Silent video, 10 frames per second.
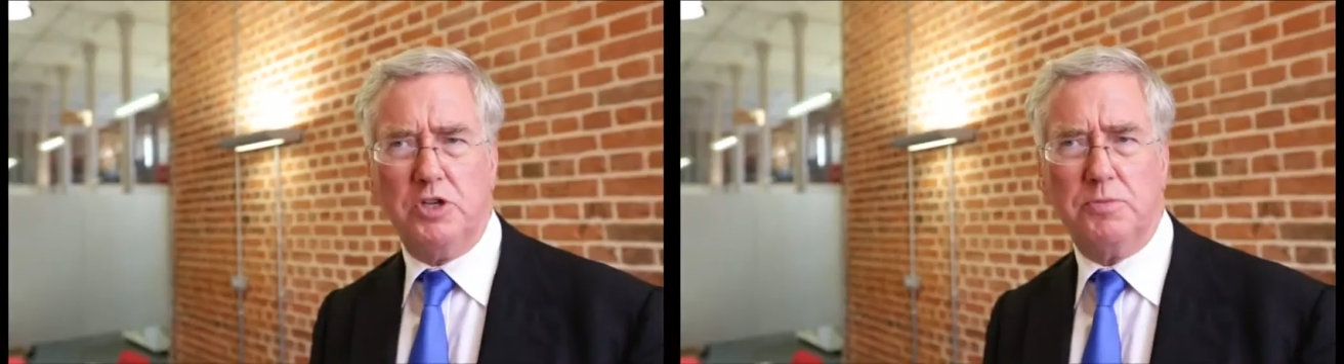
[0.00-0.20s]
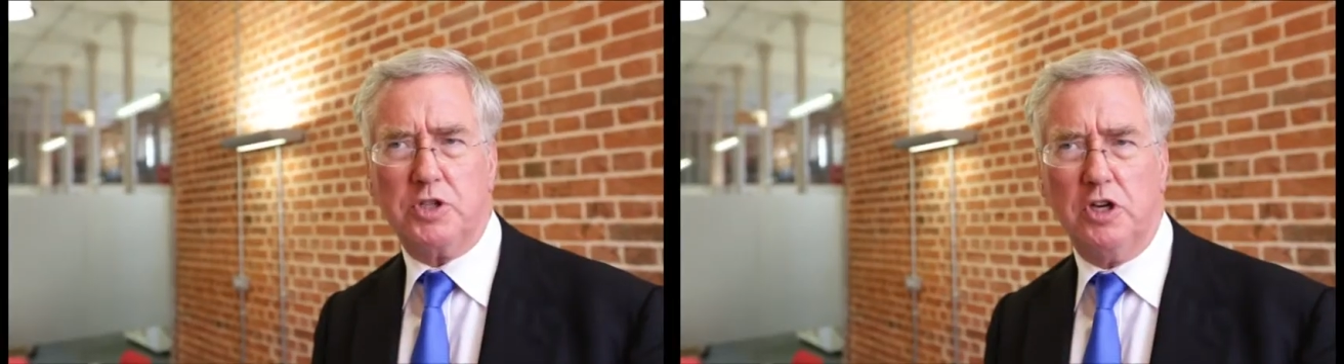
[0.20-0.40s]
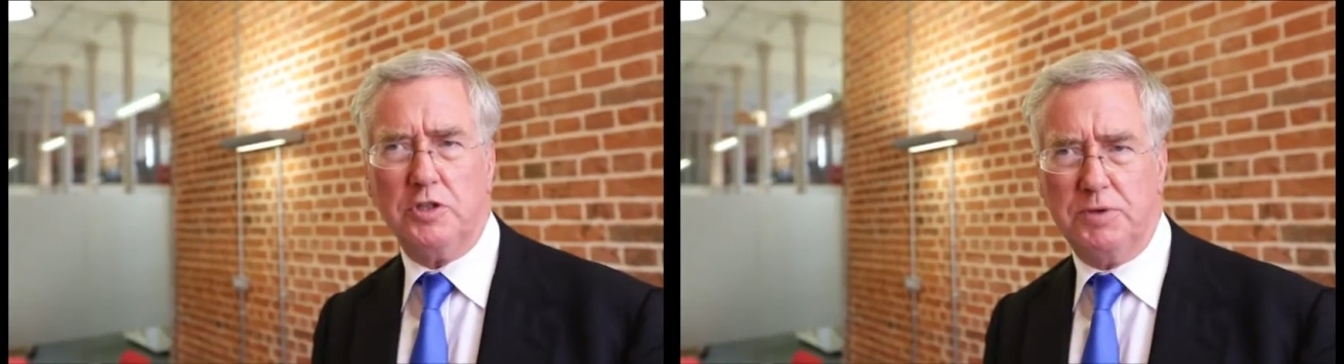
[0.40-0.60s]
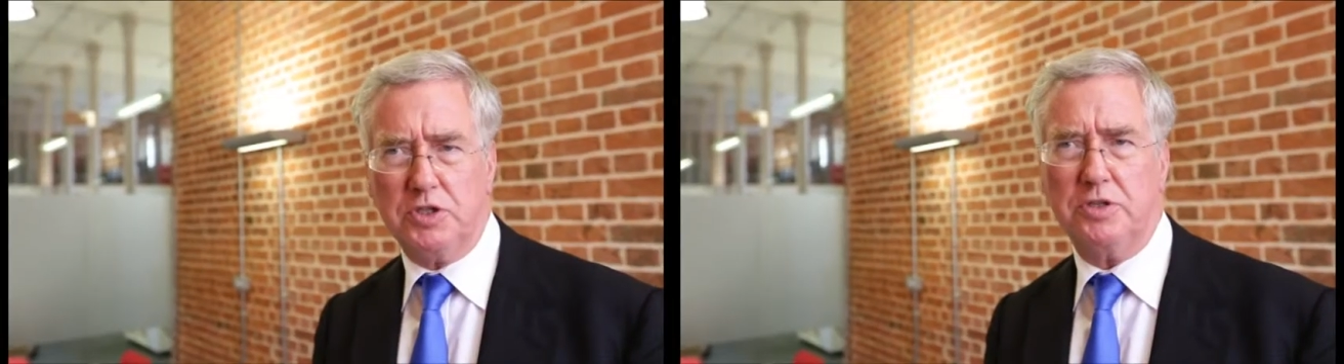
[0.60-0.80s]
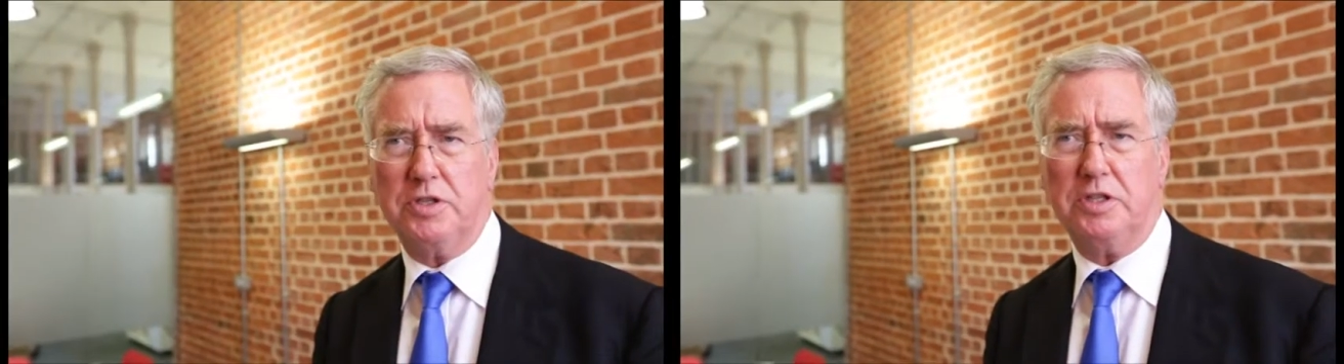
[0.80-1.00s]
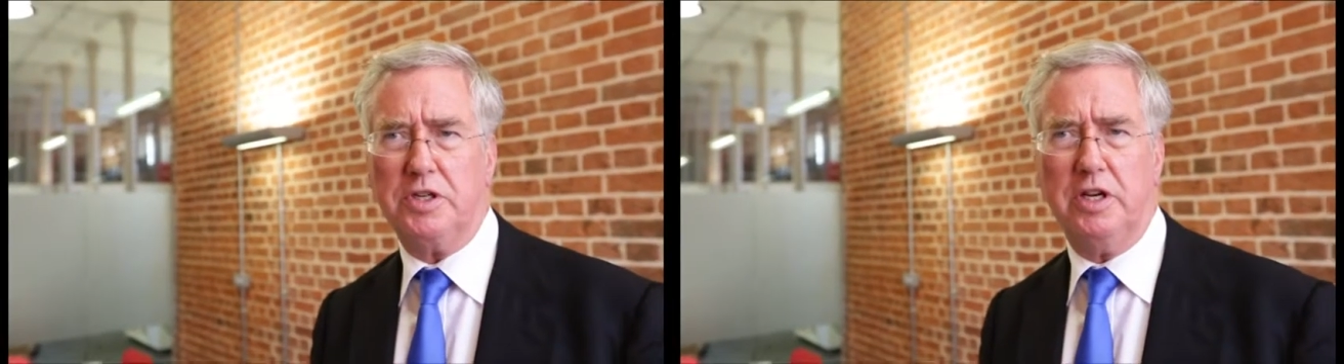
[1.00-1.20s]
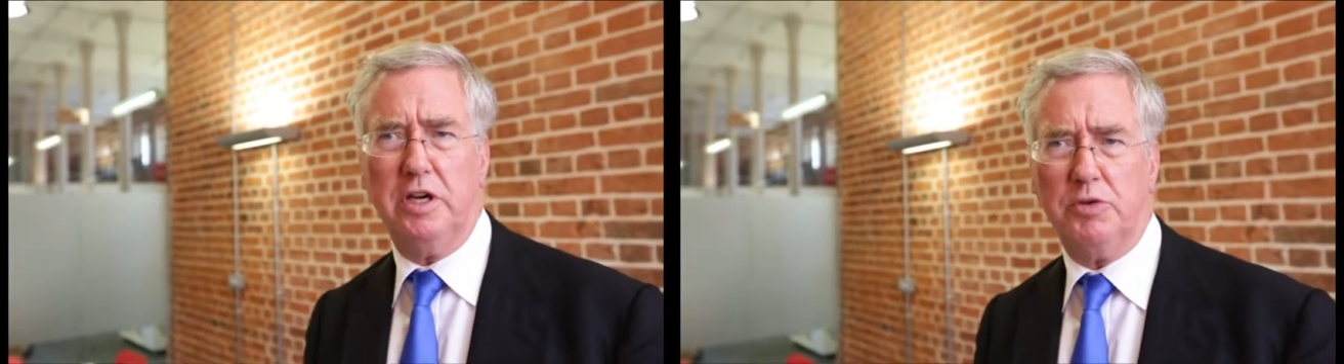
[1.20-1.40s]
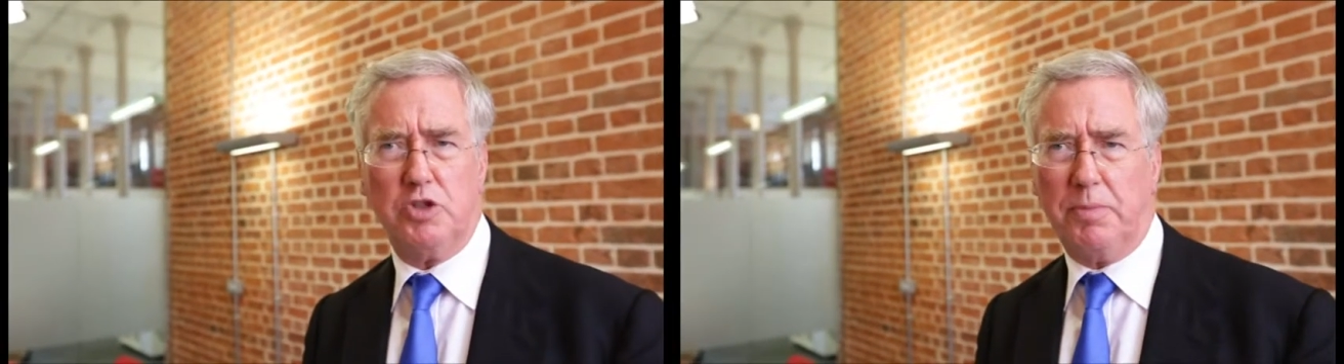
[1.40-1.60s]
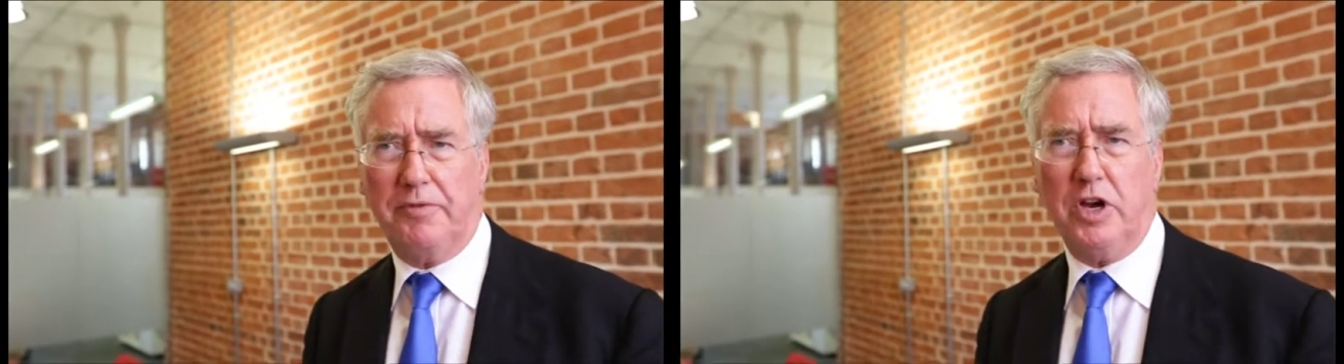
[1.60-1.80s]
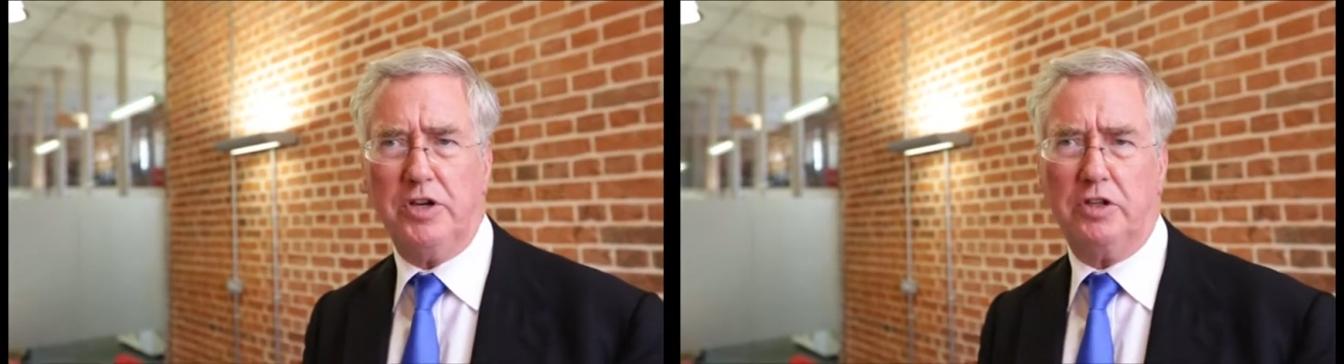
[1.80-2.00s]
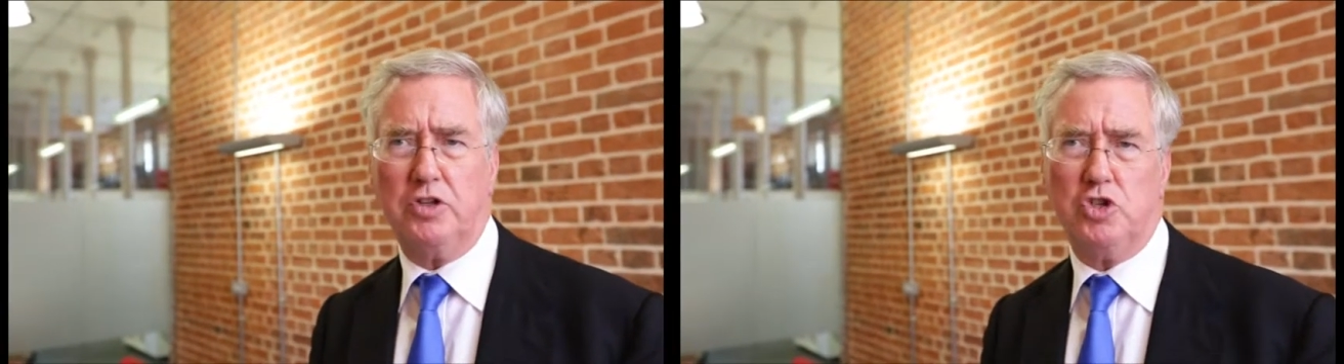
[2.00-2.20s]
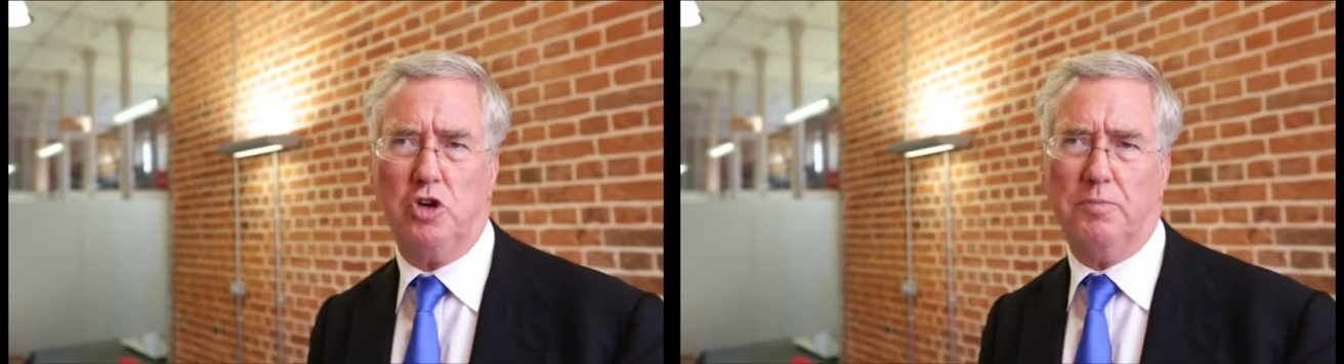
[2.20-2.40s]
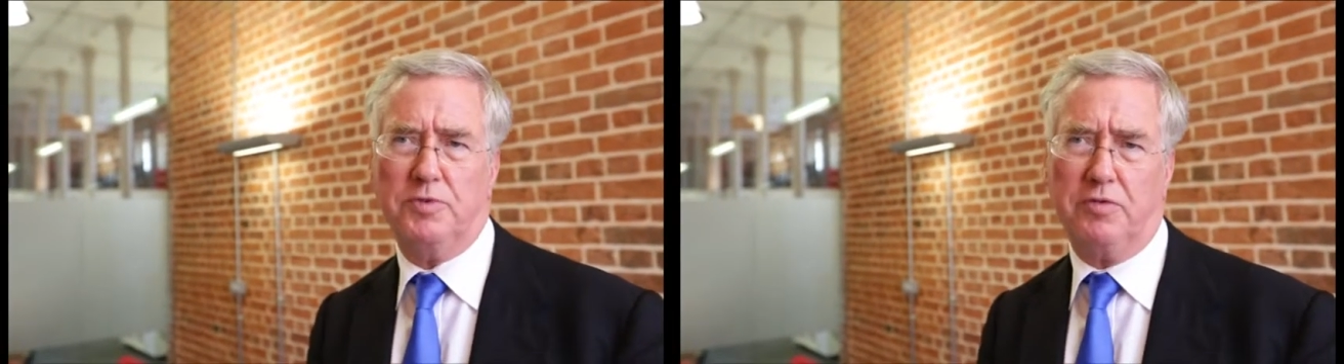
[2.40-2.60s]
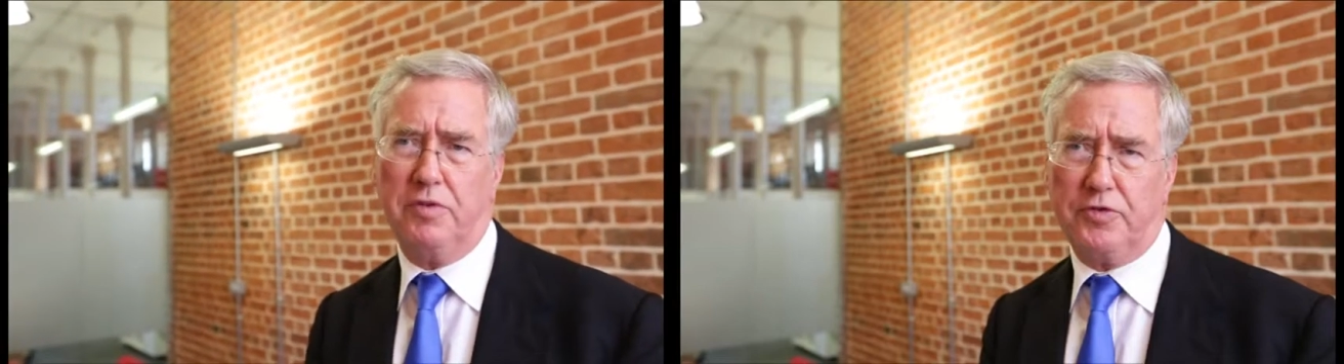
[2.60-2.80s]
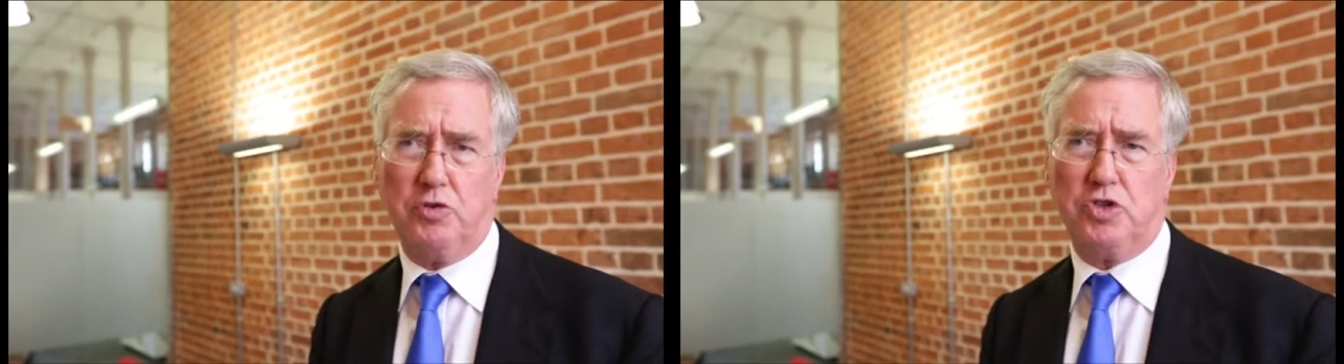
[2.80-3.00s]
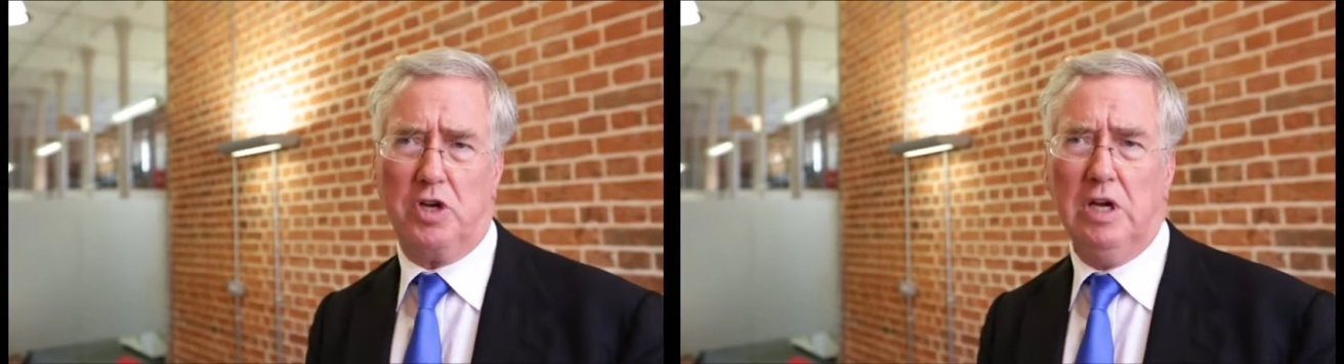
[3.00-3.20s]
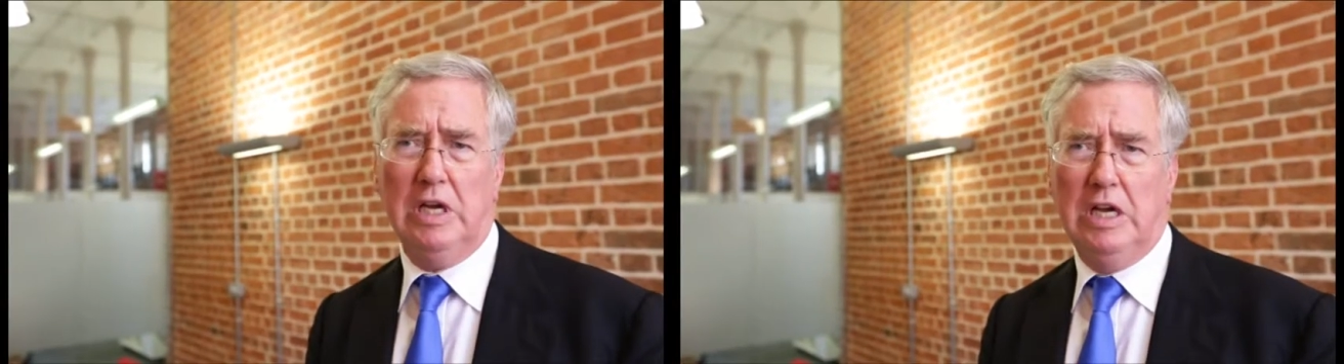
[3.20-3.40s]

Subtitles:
medium-sized businesses here which are providing the jobs of the future.